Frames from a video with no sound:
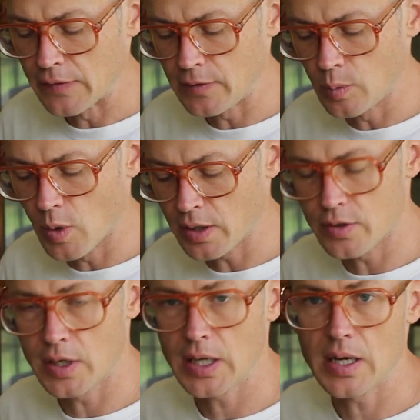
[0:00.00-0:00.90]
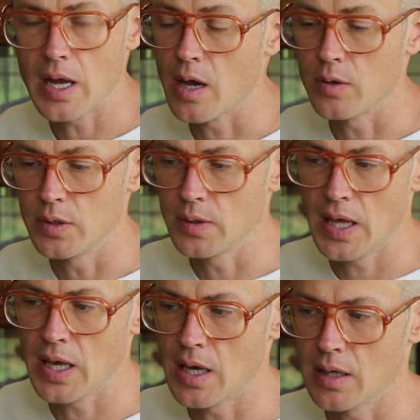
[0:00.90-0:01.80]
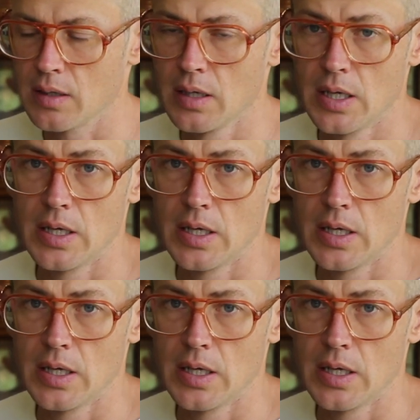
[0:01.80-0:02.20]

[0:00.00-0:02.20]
If you want to drink it now, you can.